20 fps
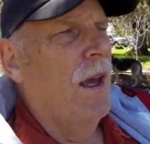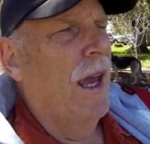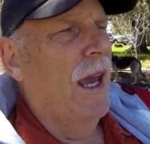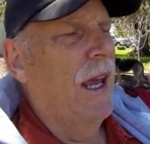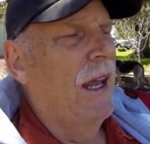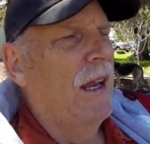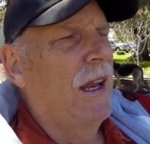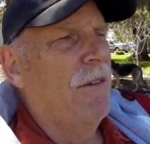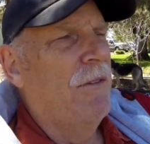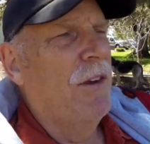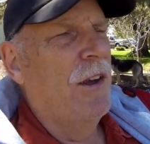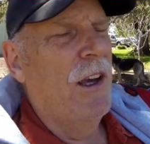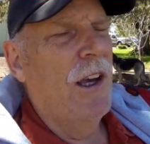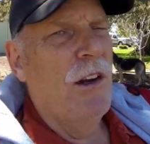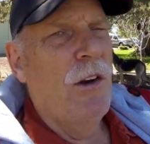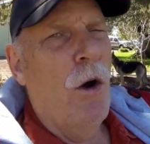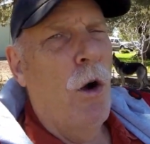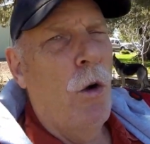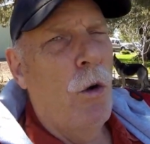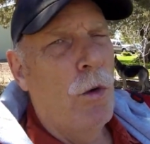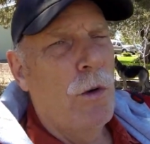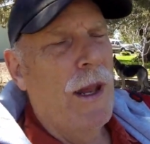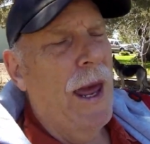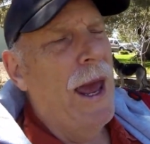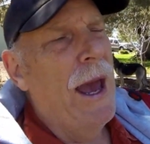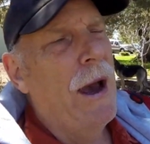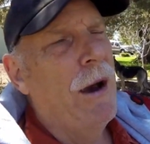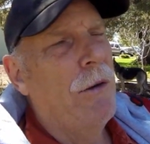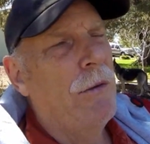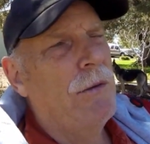And if you can hold
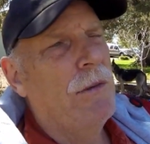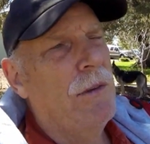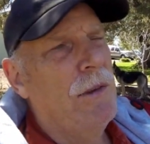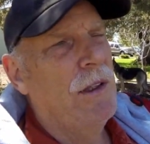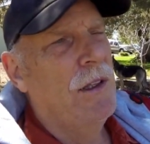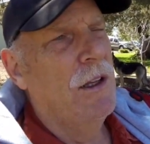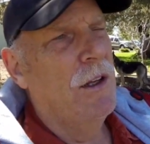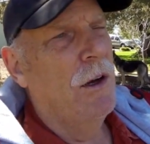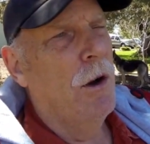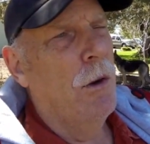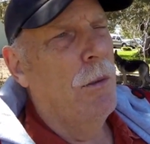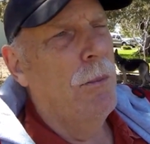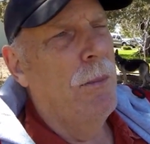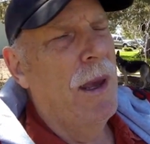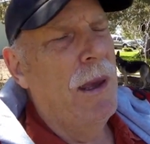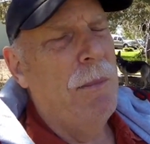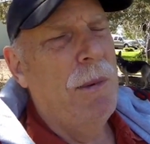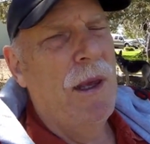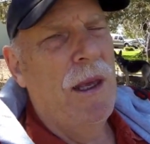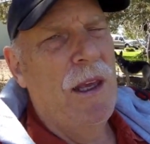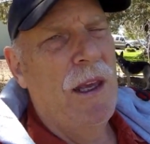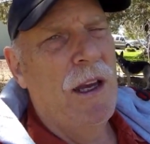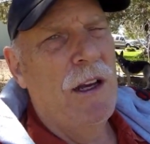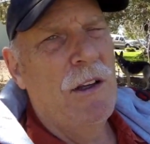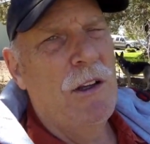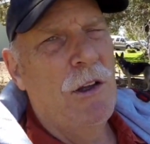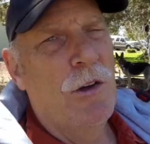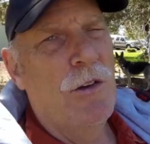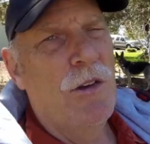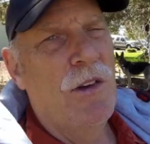out, you know, maybe
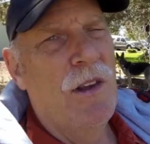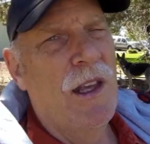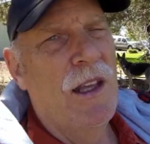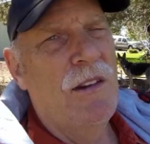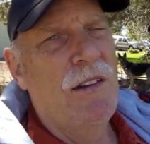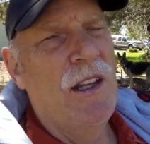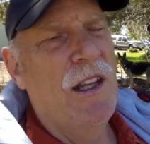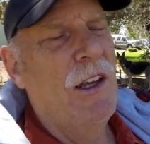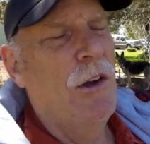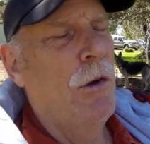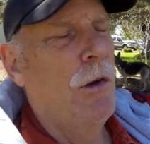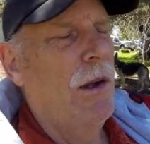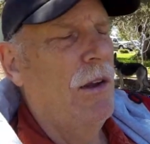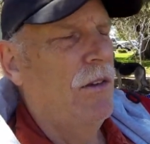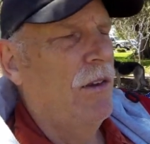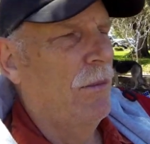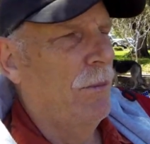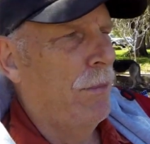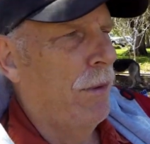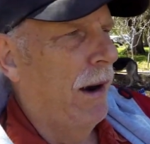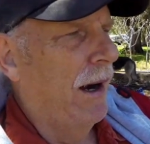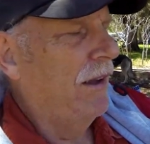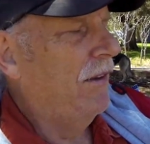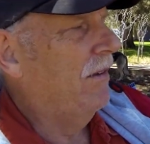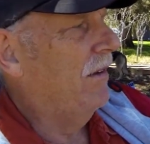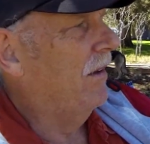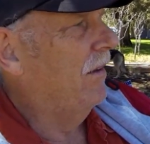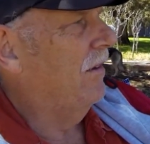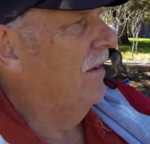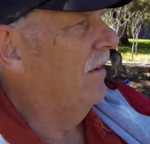you'll see a decrease in
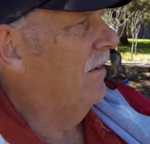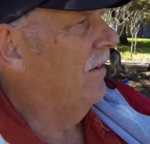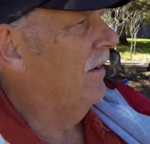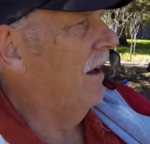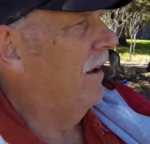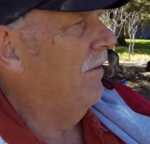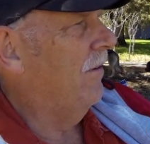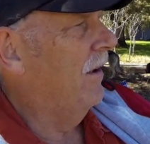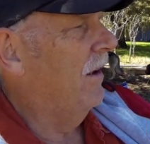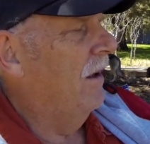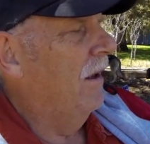prices and stuff.